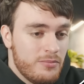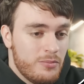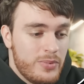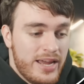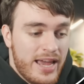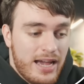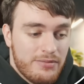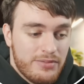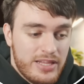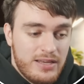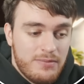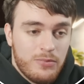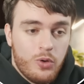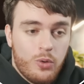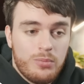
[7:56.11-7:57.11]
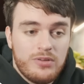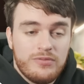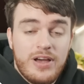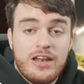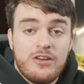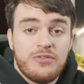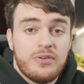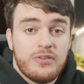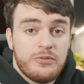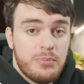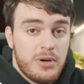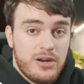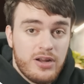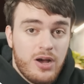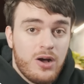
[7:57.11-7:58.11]
We have the normal Vengeful
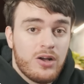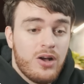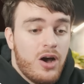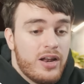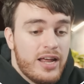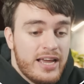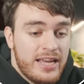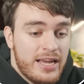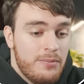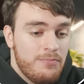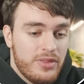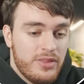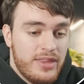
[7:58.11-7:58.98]
Spirit arcana here,